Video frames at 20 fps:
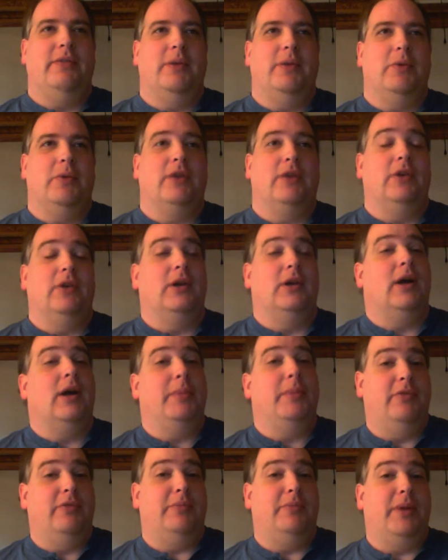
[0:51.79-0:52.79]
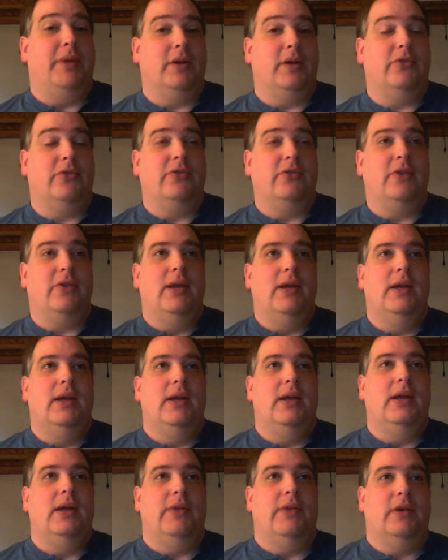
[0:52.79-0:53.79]
There were actually a couple of bugs
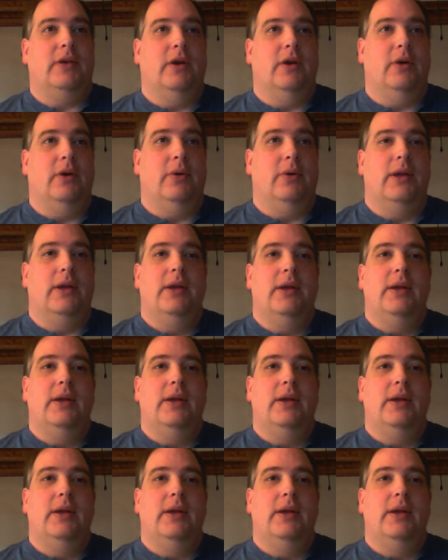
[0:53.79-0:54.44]
in the code.